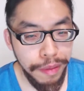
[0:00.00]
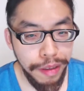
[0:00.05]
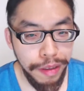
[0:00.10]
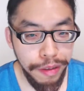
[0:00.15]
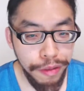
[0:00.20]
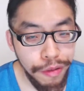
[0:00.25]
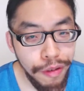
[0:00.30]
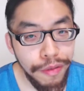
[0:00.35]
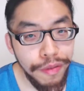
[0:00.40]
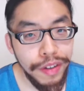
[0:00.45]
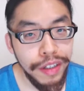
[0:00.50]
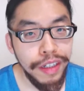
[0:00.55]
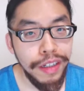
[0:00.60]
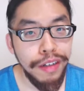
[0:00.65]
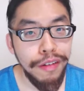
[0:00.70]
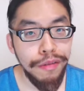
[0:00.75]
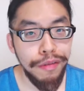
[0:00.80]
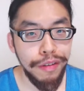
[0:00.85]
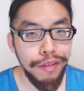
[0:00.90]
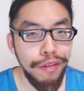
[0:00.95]
Nova,
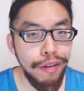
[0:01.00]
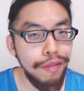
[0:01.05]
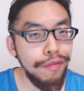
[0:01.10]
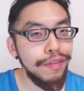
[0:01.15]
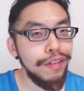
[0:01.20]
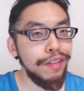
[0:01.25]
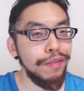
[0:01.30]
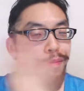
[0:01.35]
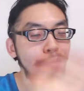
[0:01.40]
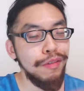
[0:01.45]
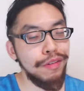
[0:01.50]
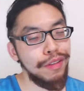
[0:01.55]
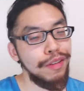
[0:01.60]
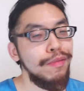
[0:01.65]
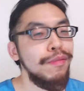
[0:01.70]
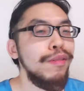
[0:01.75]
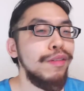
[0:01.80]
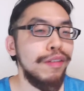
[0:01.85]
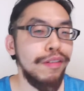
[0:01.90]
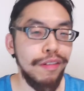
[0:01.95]
or Nova is more
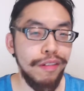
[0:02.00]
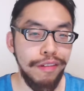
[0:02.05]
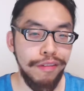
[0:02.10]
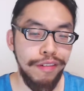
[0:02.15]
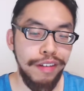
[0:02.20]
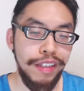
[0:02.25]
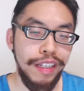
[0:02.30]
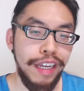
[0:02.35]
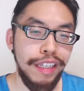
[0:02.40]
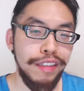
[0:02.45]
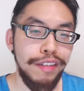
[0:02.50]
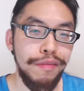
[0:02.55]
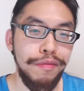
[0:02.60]
similar to Green Lantern,